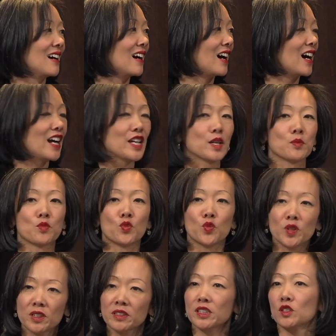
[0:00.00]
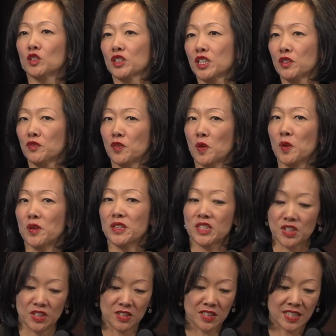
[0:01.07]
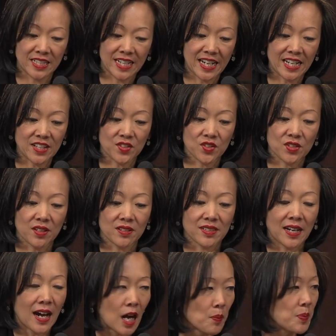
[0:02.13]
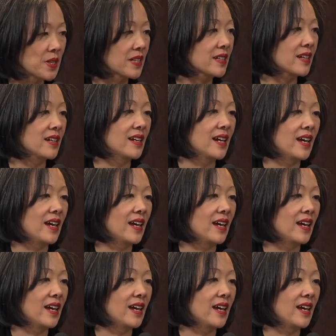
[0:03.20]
I am really looking forward to today's topic